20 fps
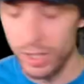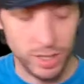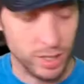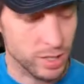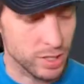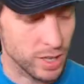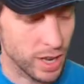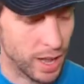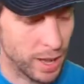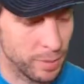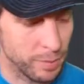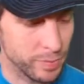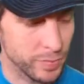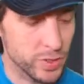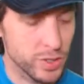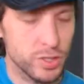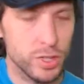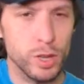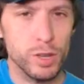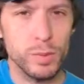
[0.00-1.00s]
a good job.
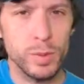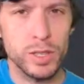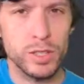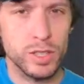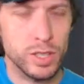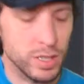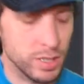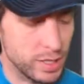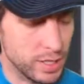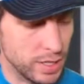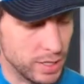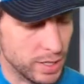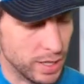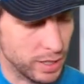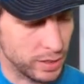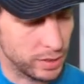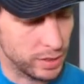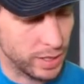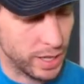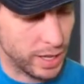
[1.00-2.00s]
So much good
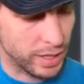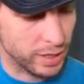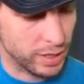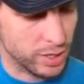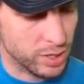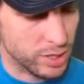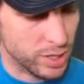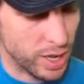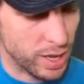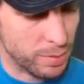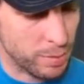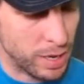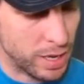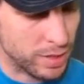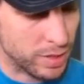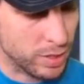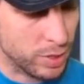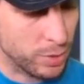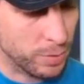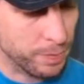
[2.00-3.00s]
detail in that. Good job,
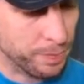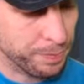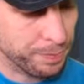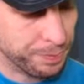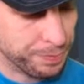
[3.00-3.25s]
Matthew.